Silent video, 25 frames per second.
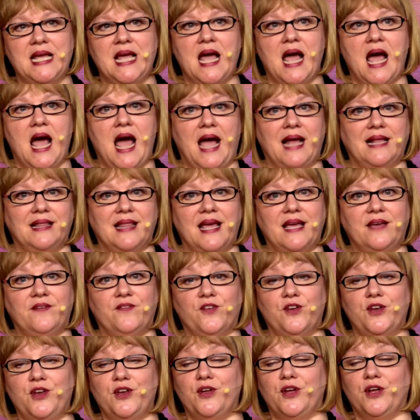I'd like
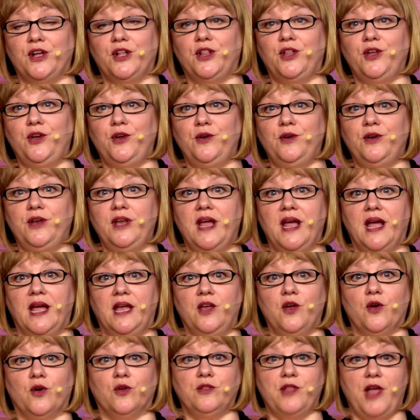for you to include
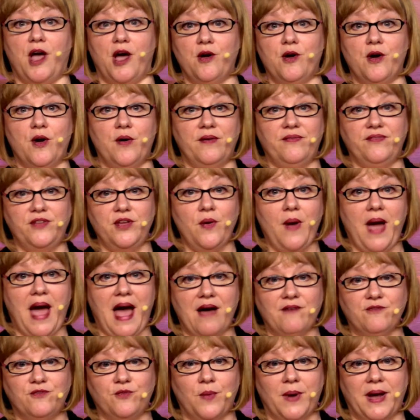your logo if you
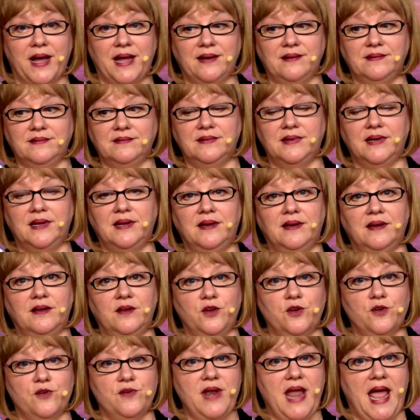have one,
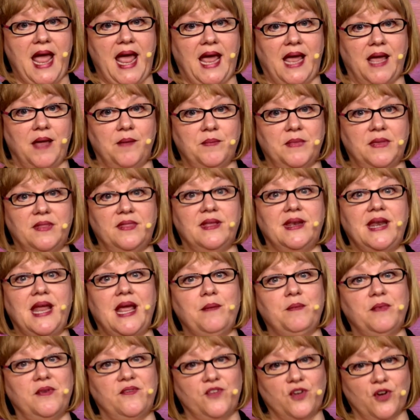your name, the
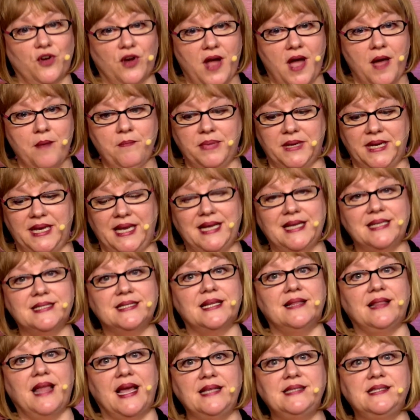name of your company, because
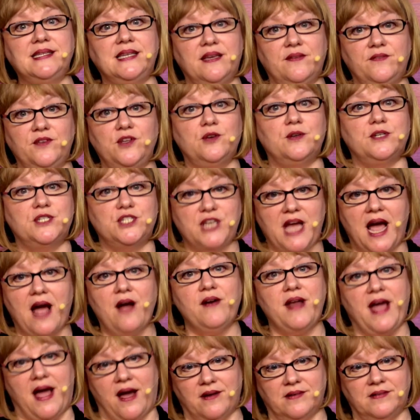I'd like to give you a
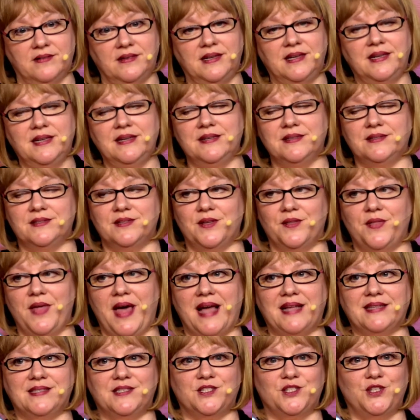shout out. So
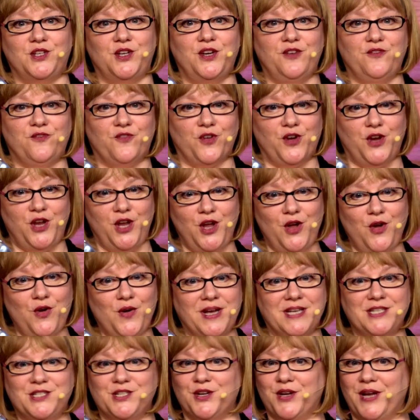that's good for you
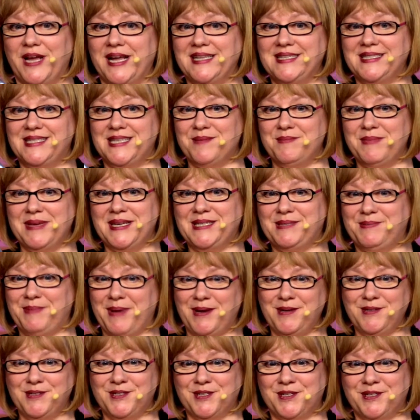because you're getting some
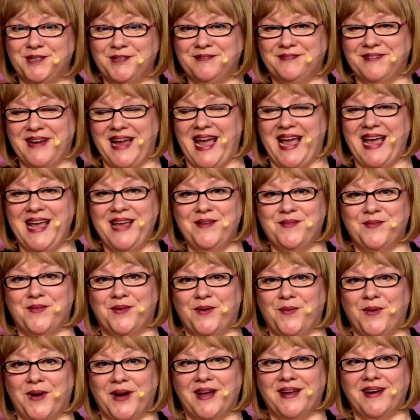exposure, right?
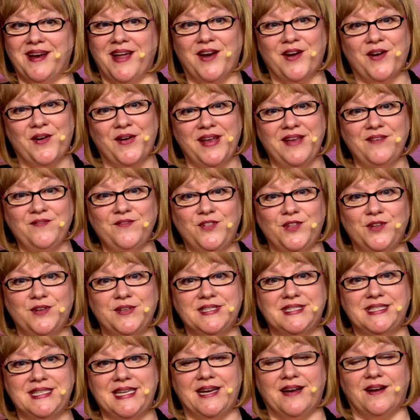We're working on our
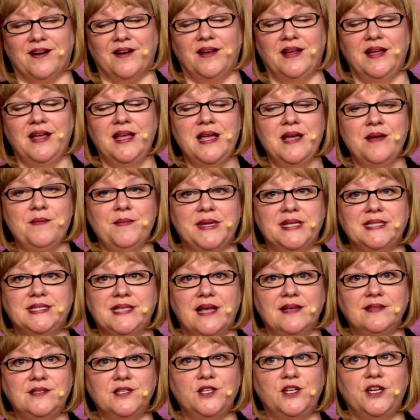influence here. But it's
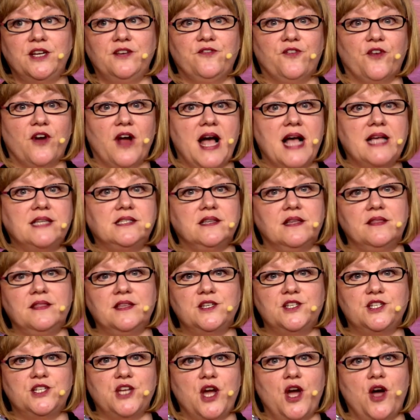also good for us on
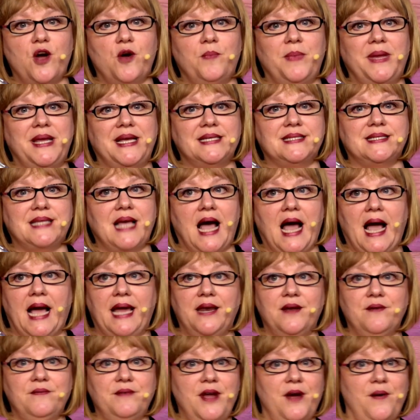the show because I
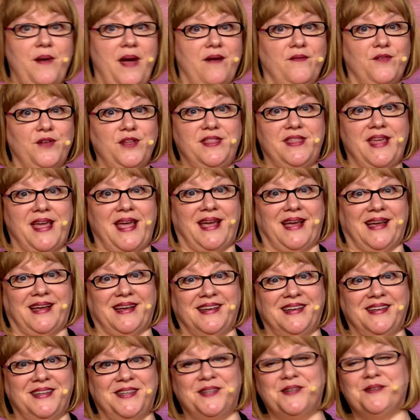don't know everything,
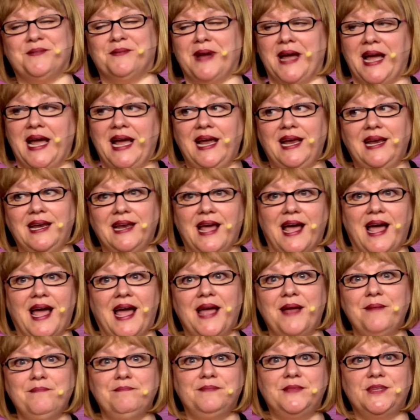right?
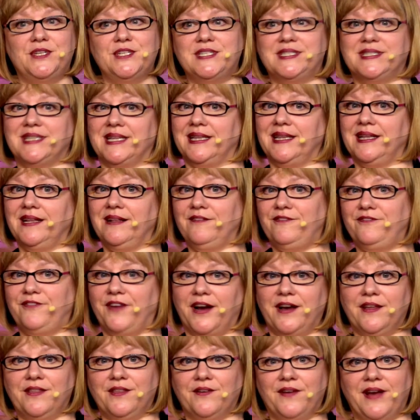I'm just a little
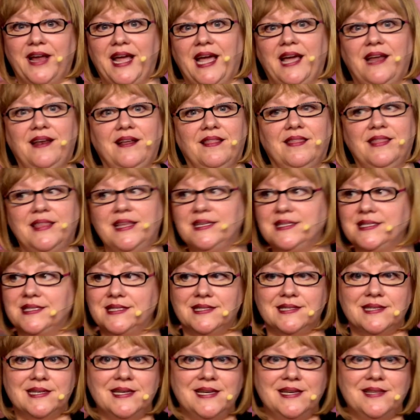farther ahead on
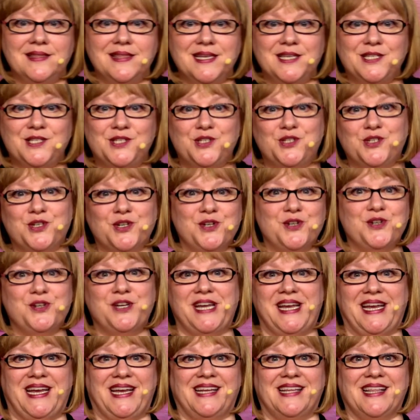this
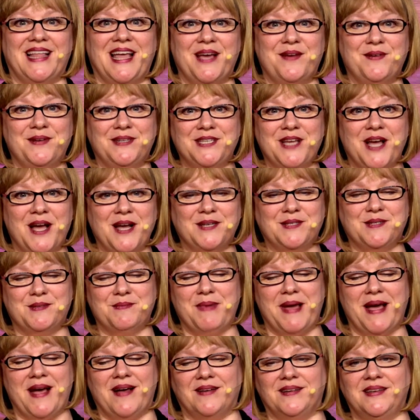journey like we talked
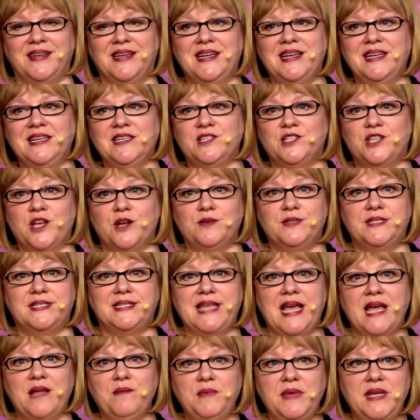about. So
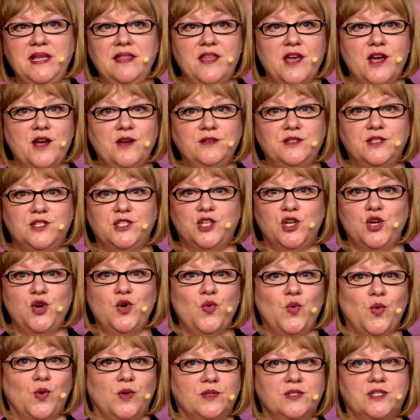send me those
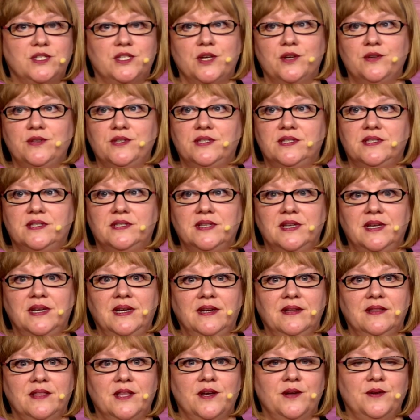tools, those
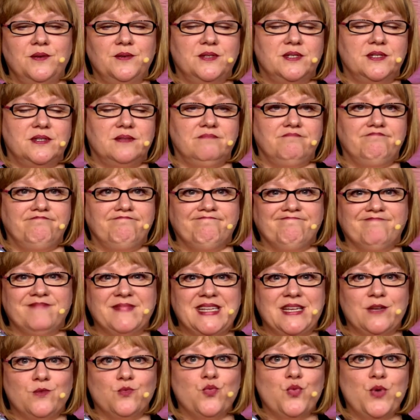
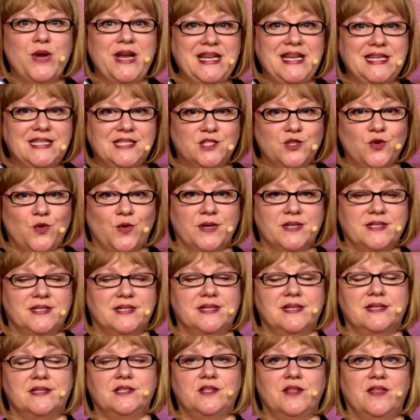
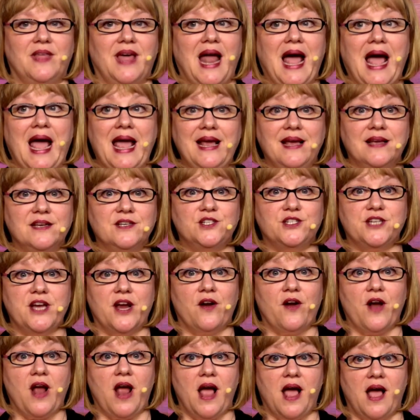resources so that I can
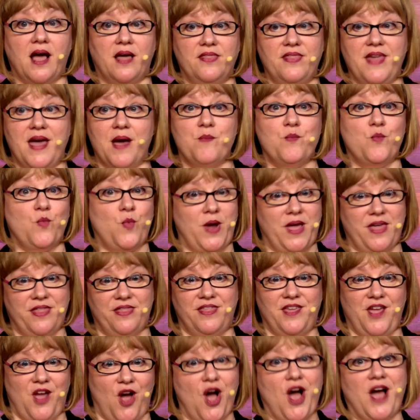share them with
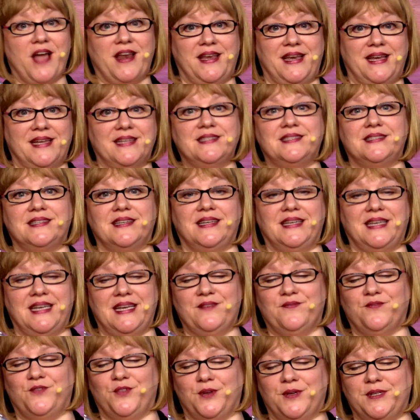the audience in
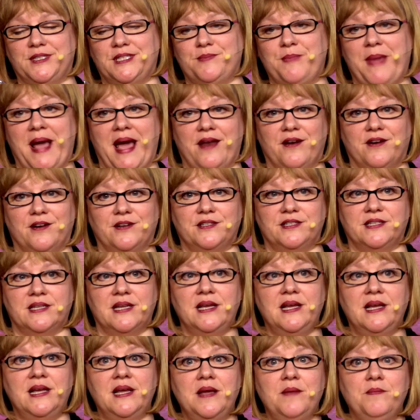Influence Matters.
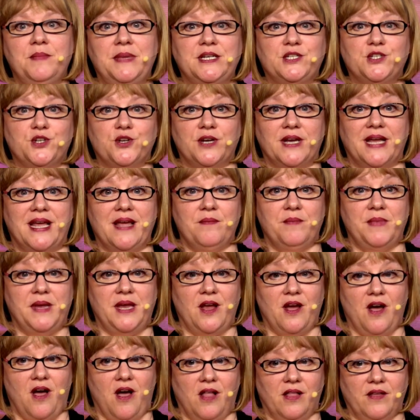Be sure to give
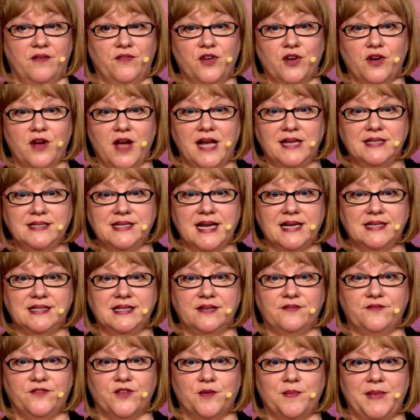me all of your contact
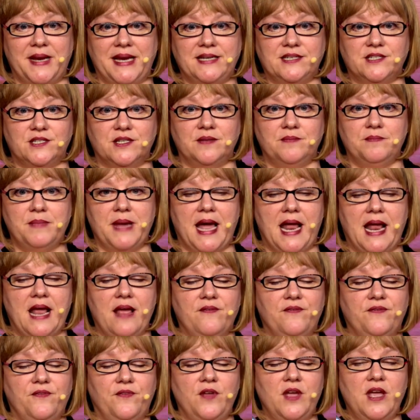information, but
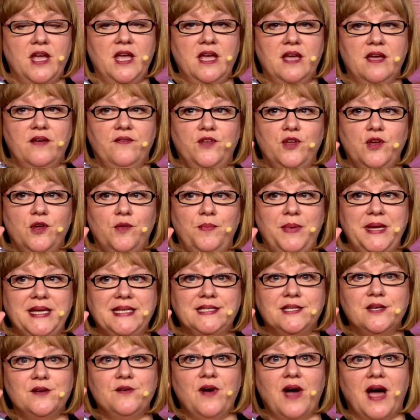if you'd be
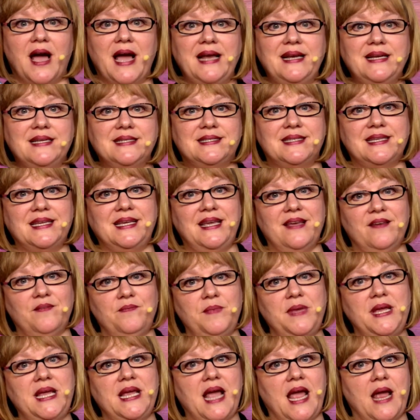so kind as to give
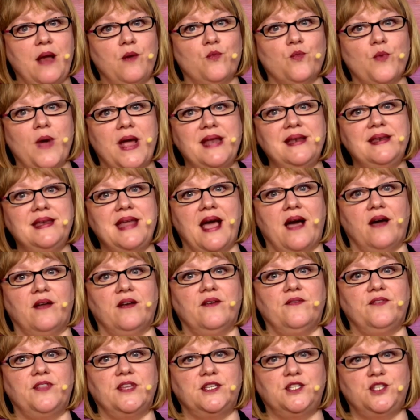me a rundown
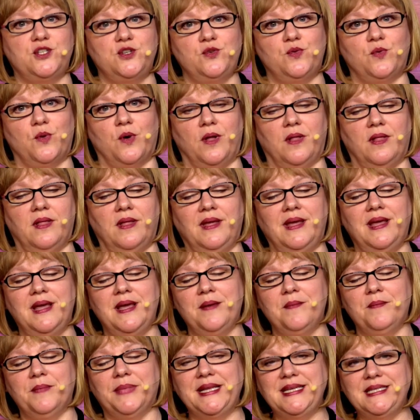of the tool,
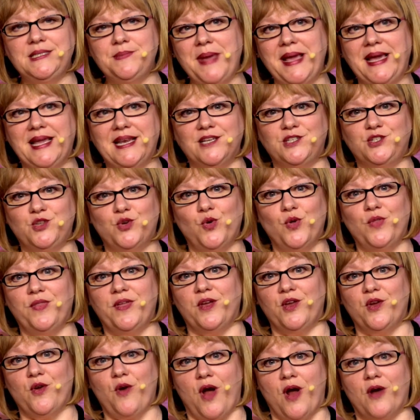please make it a tool that
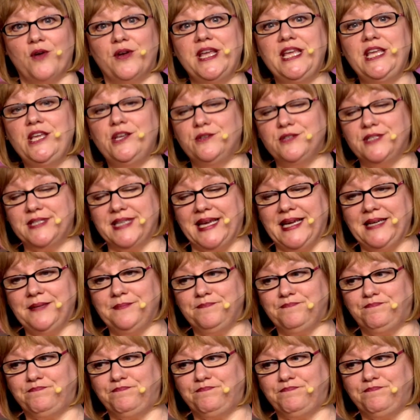you're already using,